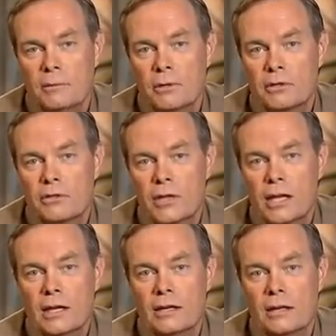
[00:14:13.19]
But the
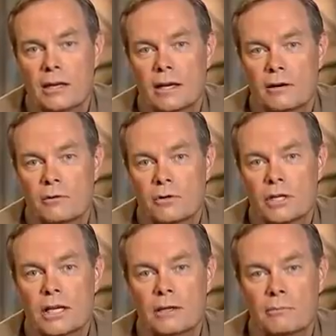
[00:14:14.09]
thing was
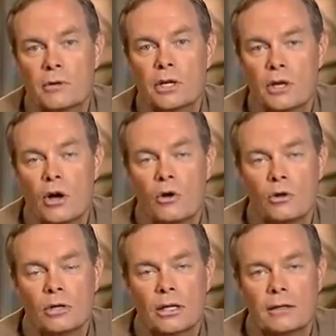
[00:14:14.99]
getting pretty
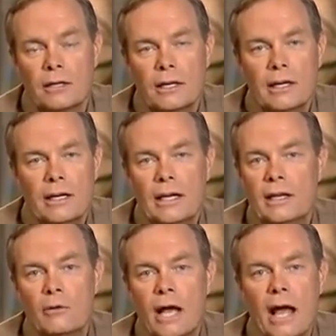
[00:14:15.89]
old, and
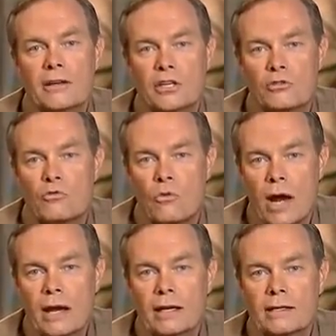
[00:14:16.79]
anyway, I just
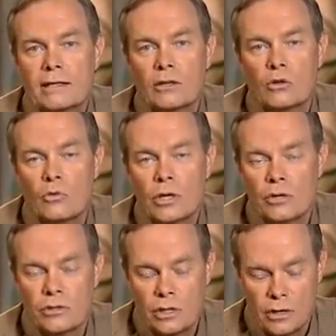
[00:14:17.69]
ran it until the
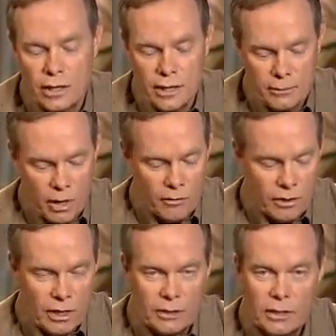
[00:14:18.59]
wheels nearly came off of
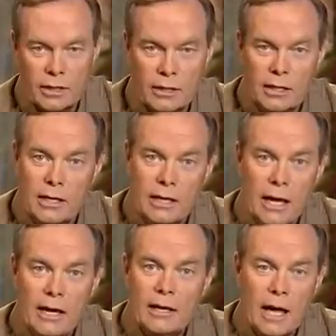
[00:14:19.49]
that thing.
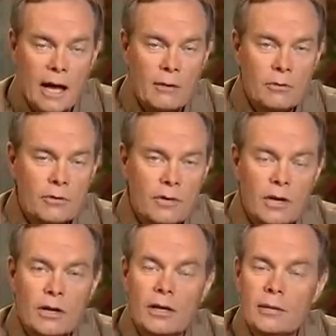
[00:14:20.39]
And I was
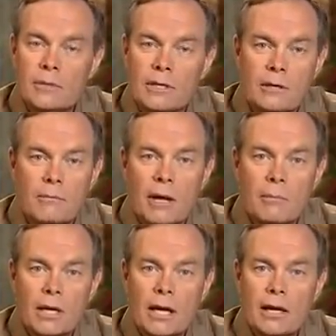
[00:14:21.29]
very limited in my
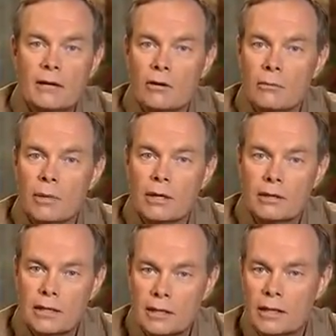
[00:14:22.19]
mechanical
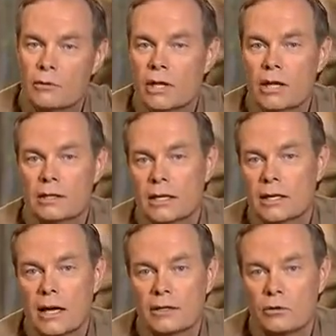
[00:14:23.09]
ability, and anyway, that thing
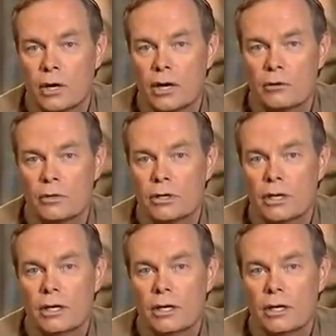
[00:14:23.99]
got to where it would